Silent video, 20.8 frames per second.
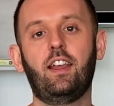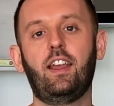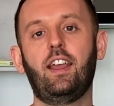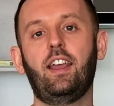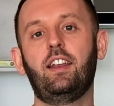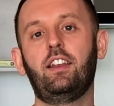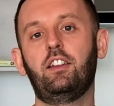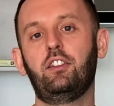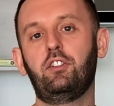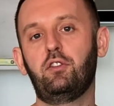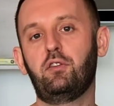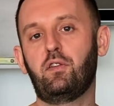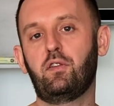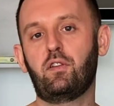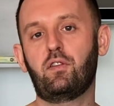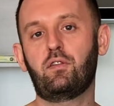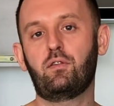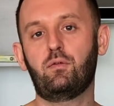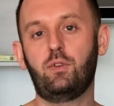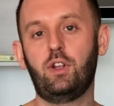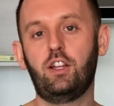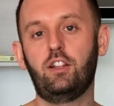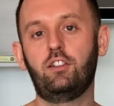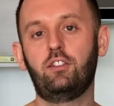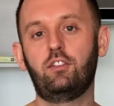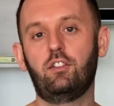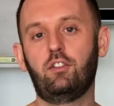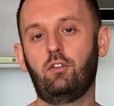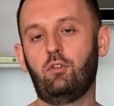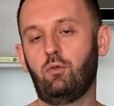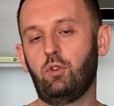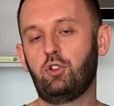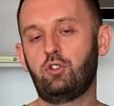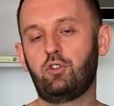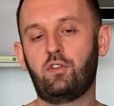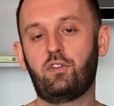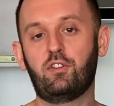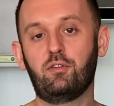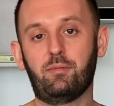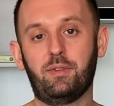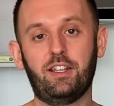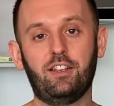and it uses red, which is
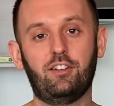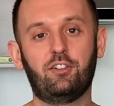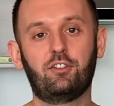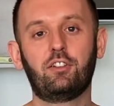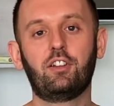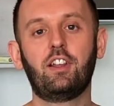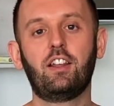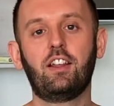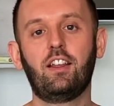tomato.